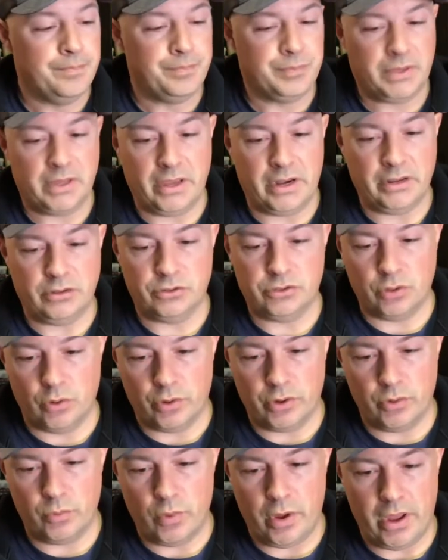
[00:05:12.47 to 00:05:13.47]
getting
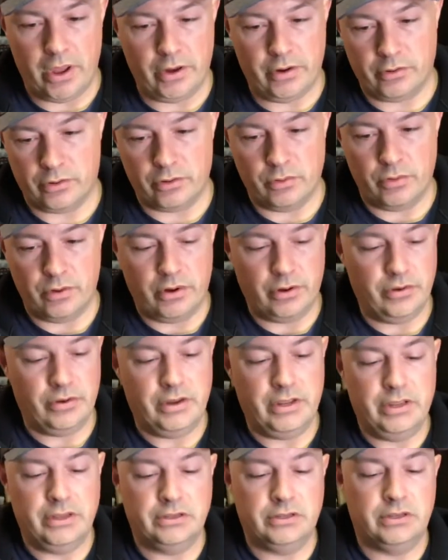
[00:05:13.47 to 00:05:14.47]
soaking wet or going on your
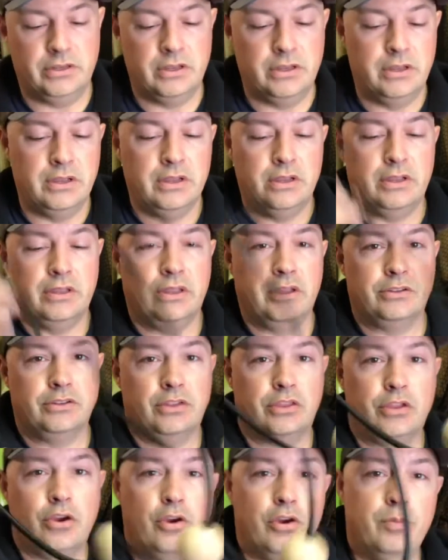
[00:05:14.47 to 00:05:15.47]
knees, there's a
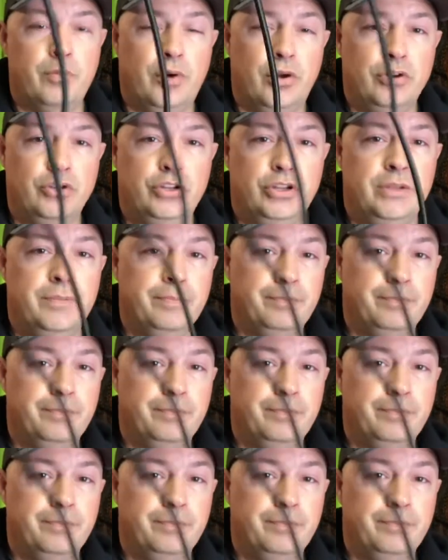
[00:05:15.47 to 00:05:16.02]
third bungee